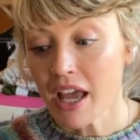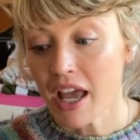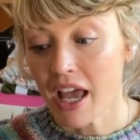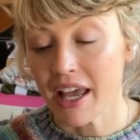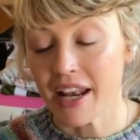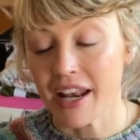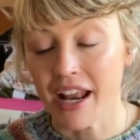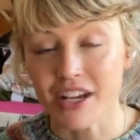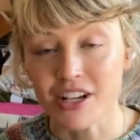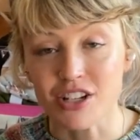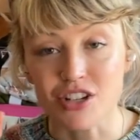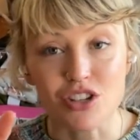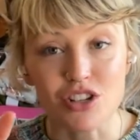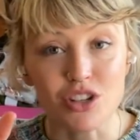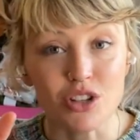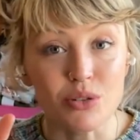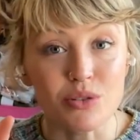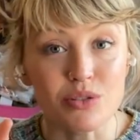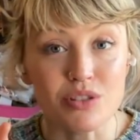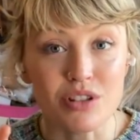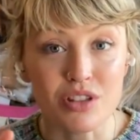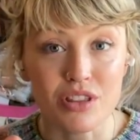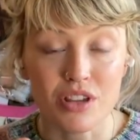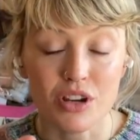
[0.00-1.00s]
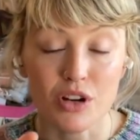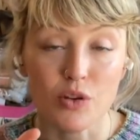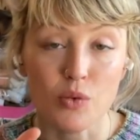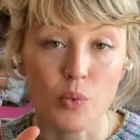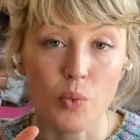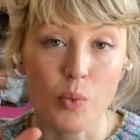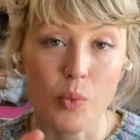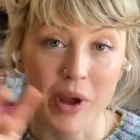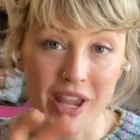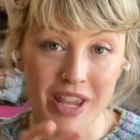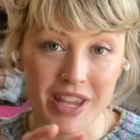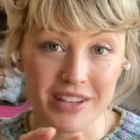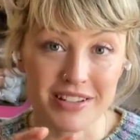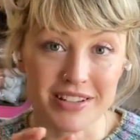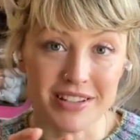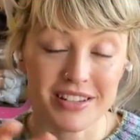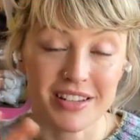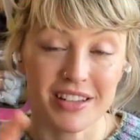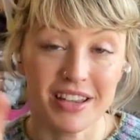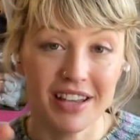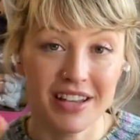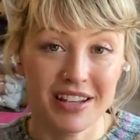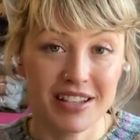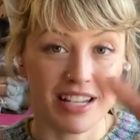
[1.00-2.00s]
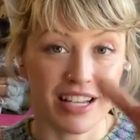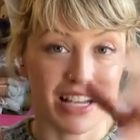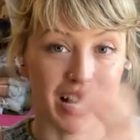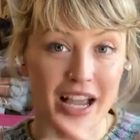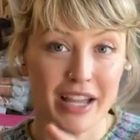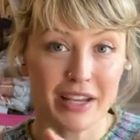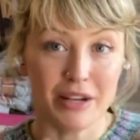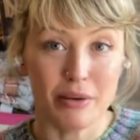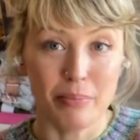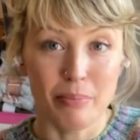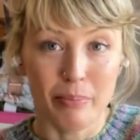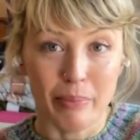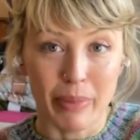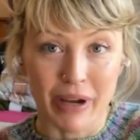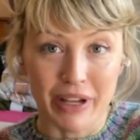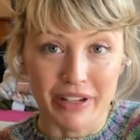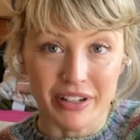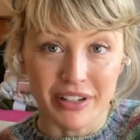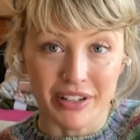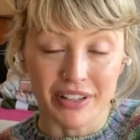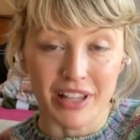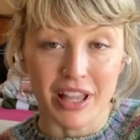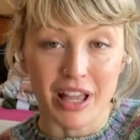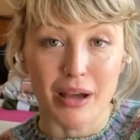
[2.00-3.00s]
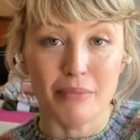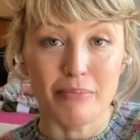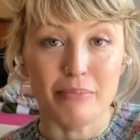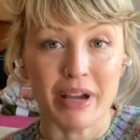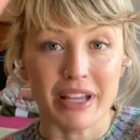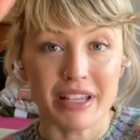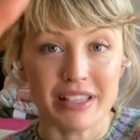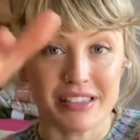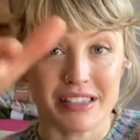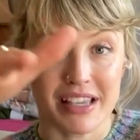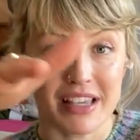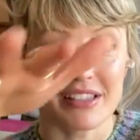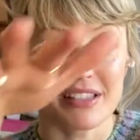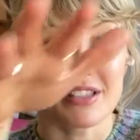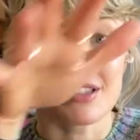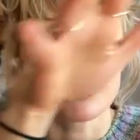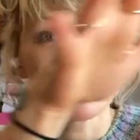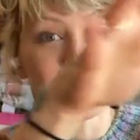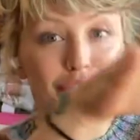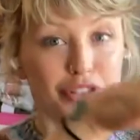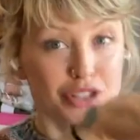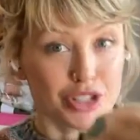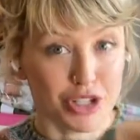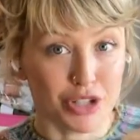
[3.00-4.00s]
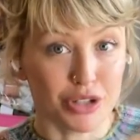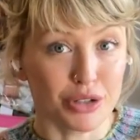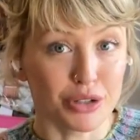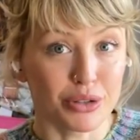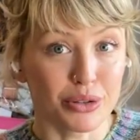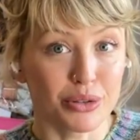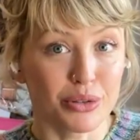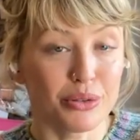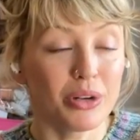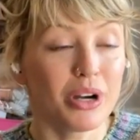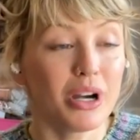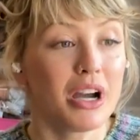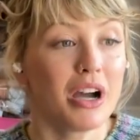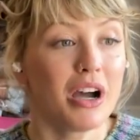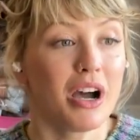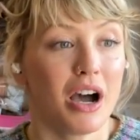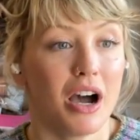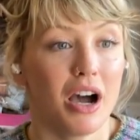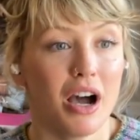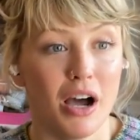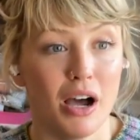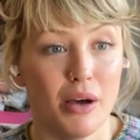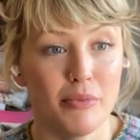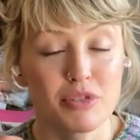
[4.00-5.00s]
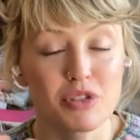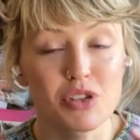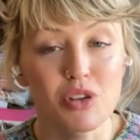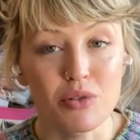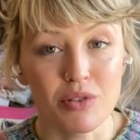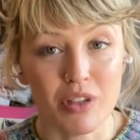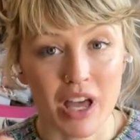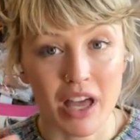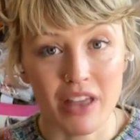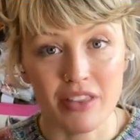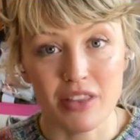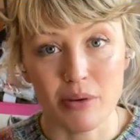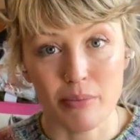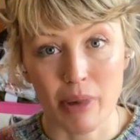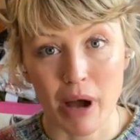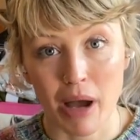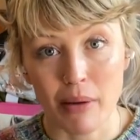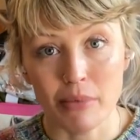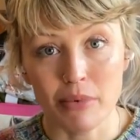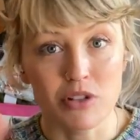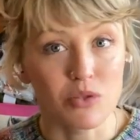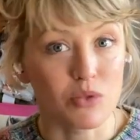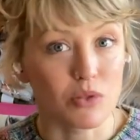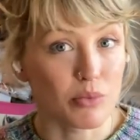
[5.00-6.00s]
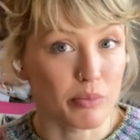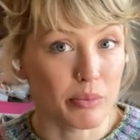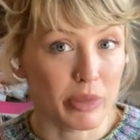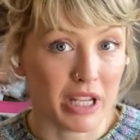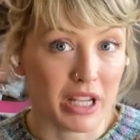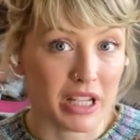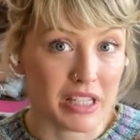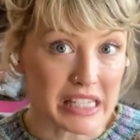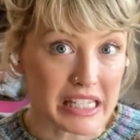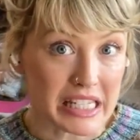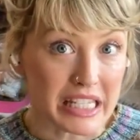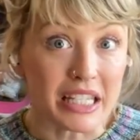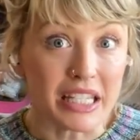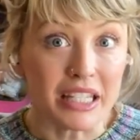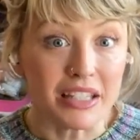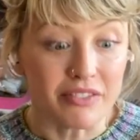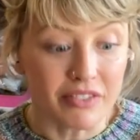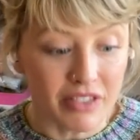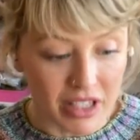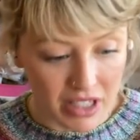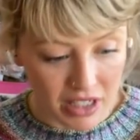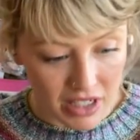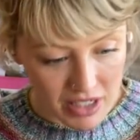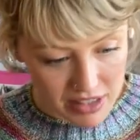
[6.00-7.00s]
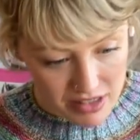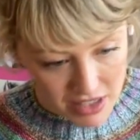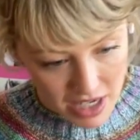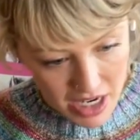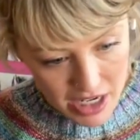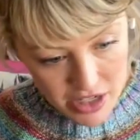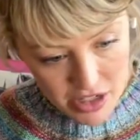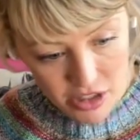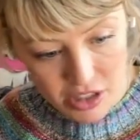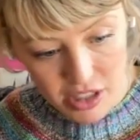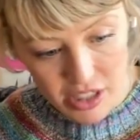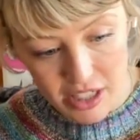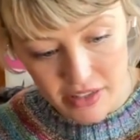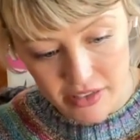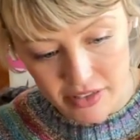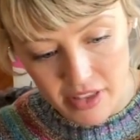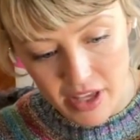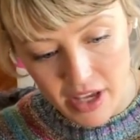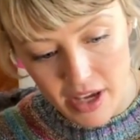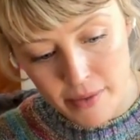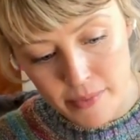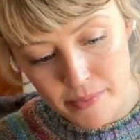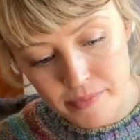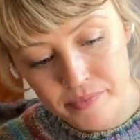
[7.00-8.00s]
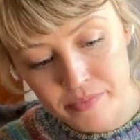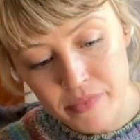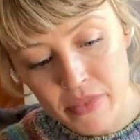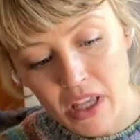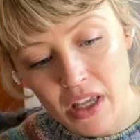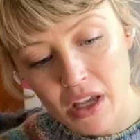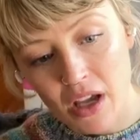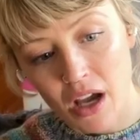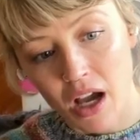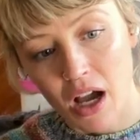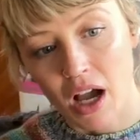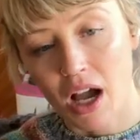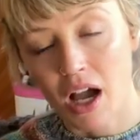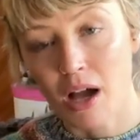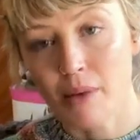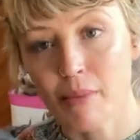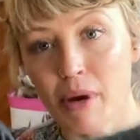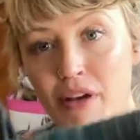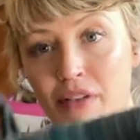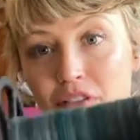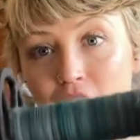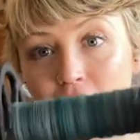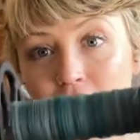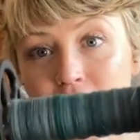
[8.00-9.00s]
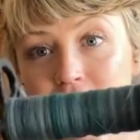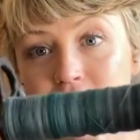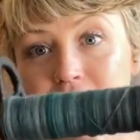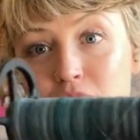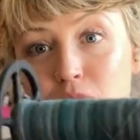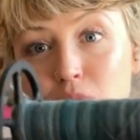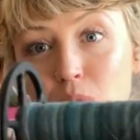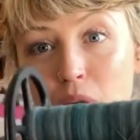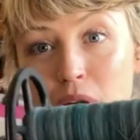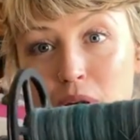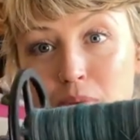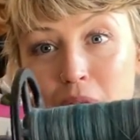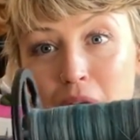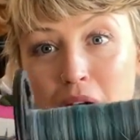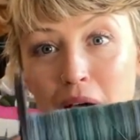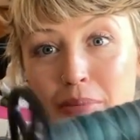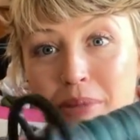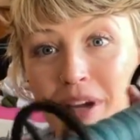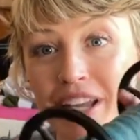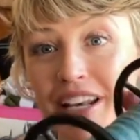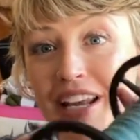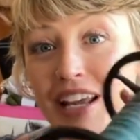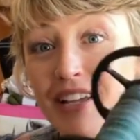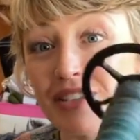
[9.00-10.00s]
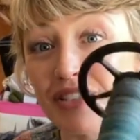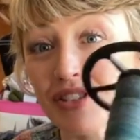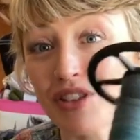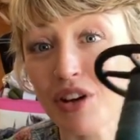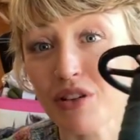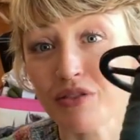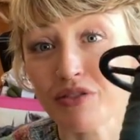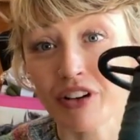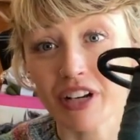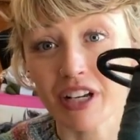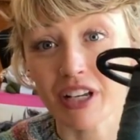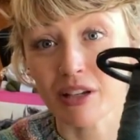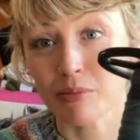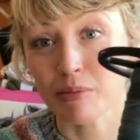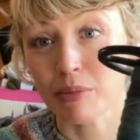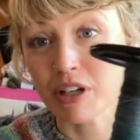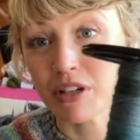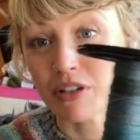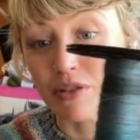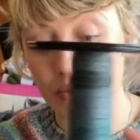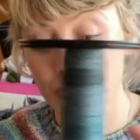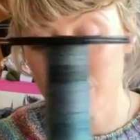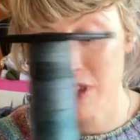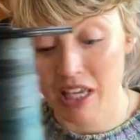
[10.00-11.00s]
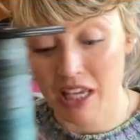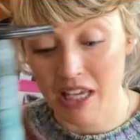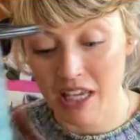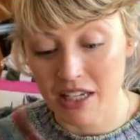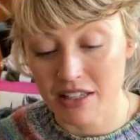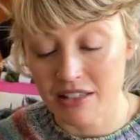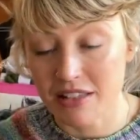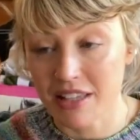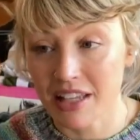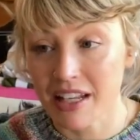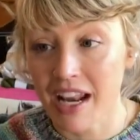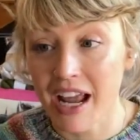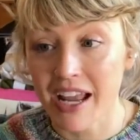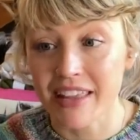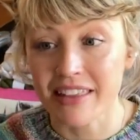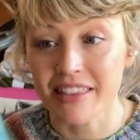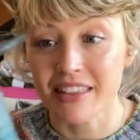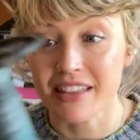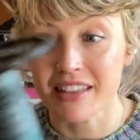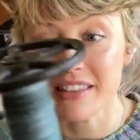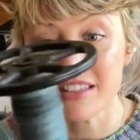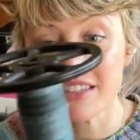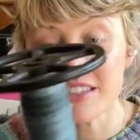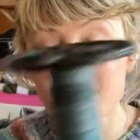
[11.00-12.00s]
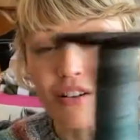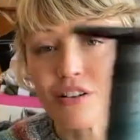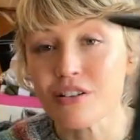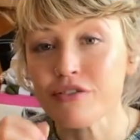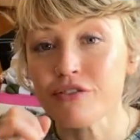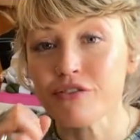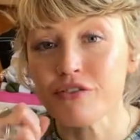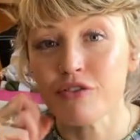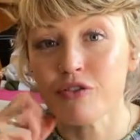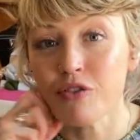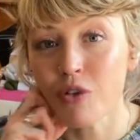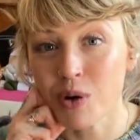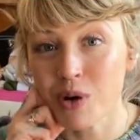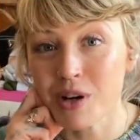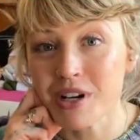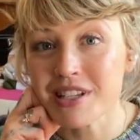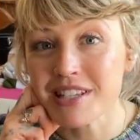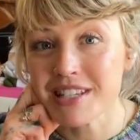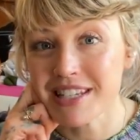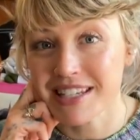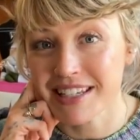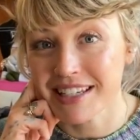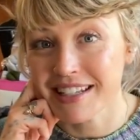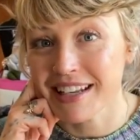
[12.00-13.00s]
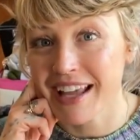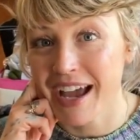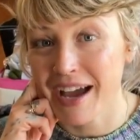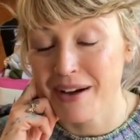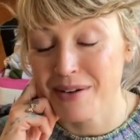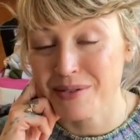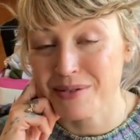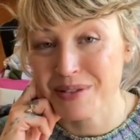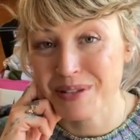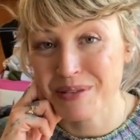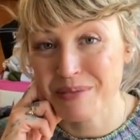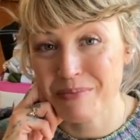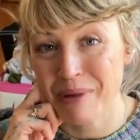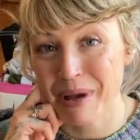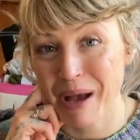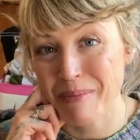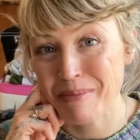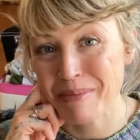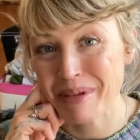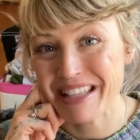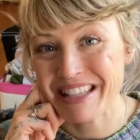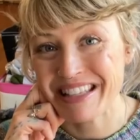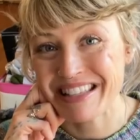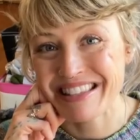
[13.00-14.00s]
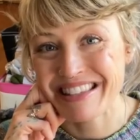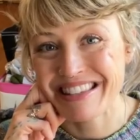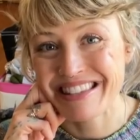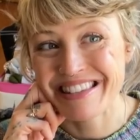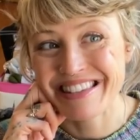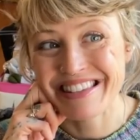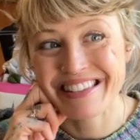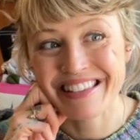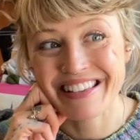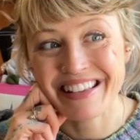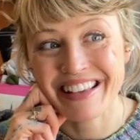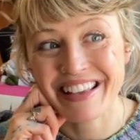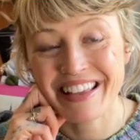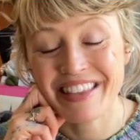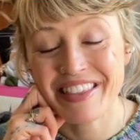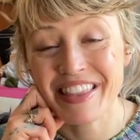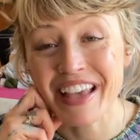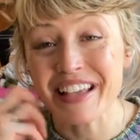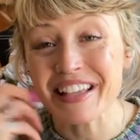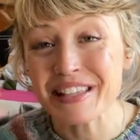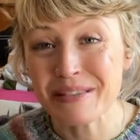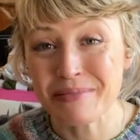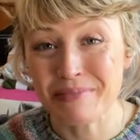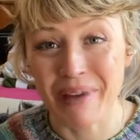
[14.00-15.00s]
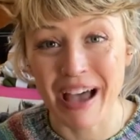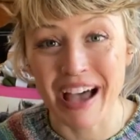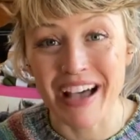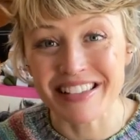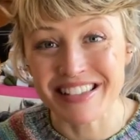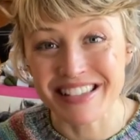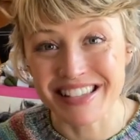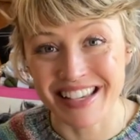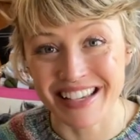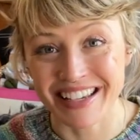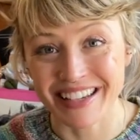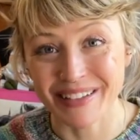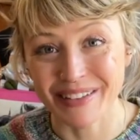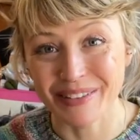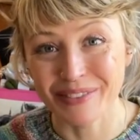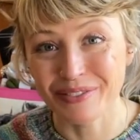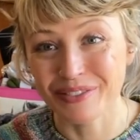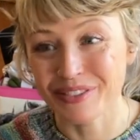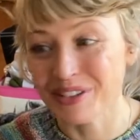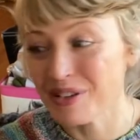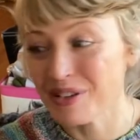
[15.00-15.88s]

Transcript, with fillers: And I just used their weight to kind of bundle up my sets of two um, so that the bobbins would be as even as I could get them. Um, I've already done one bobbin. It's so funny because with the Hansen, I think these are 14 ounce bobbins that's massive